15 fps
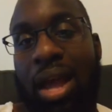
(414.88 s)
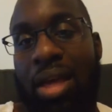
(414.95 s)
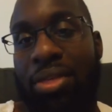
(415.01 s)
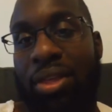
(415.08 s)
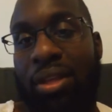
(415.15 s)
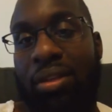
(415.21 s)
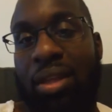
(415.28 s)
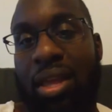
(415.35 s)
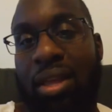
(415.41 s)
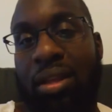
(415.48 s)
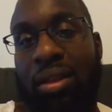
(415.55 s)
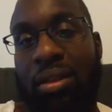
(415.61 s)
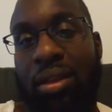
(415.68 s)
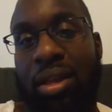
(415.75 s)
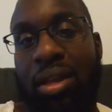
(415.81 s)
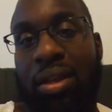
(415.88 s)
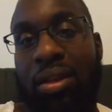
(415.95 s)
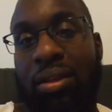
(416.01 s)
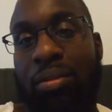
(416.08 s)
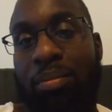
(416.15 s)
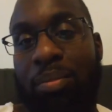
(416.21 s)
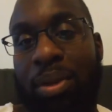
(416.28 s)
I think that the
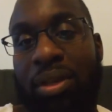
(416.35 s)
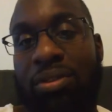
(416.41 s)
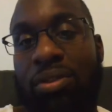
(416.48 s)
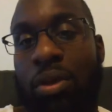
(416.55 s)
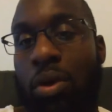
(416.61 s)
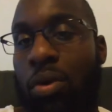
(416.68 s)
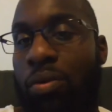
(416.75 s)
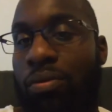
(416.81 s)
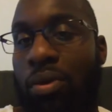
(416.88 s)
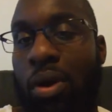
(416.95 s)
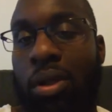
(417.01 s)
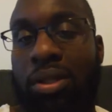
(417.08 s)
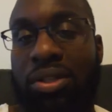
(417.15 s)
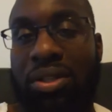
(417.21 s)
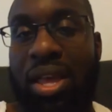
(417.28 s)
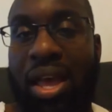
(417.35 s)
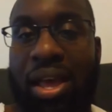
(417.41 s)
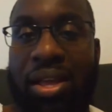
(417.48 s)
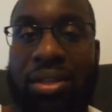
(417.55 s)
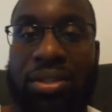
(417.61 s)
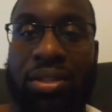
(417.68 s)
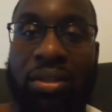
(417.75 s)
biggest goal for all these
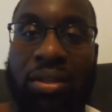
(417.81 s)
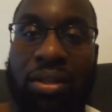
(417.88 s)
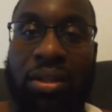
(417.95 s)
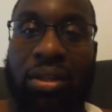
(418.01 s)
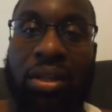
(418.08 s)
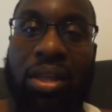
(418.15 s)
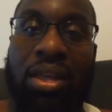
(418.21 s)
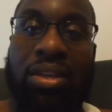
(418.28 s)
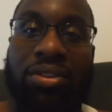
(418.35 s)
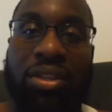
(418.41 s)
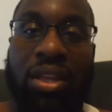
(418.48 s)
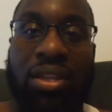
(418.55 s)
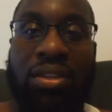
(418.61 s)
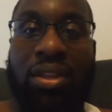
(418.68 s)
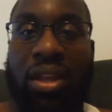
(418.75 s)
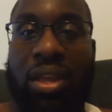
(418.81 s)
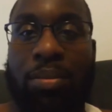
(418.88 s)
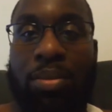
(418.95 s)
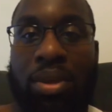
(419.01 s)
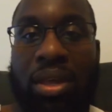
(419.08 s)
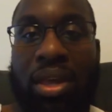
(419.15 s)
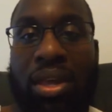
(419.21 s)
guys is to get to the
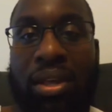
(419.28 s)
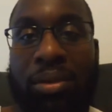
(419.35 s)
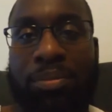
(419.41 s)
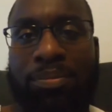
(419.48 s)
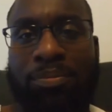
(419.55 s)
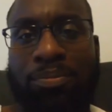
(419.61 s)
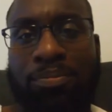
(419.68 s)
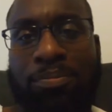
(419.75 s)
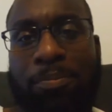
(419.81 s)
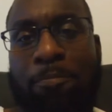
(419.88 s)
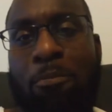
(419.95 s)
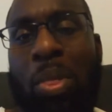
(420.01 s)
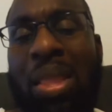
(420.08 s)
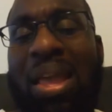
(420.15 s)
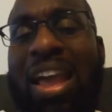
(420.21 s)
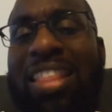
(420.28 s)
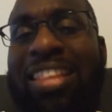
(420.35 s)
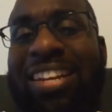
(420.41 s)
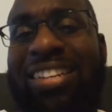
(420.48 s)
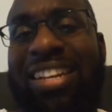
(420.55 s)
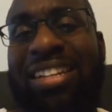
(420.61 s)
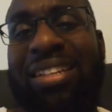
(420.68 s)
NBA,
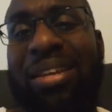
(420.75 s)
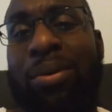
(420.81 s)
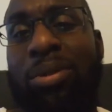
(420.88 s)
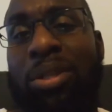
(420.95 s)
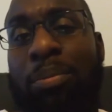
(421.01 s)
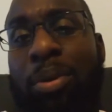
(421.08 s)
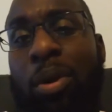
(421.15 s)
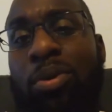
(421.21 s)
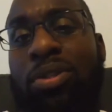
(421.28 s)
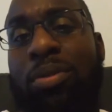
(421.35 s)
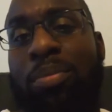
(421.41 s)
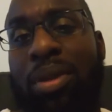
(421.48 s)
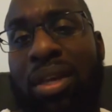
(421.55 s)
and the D League was supposed to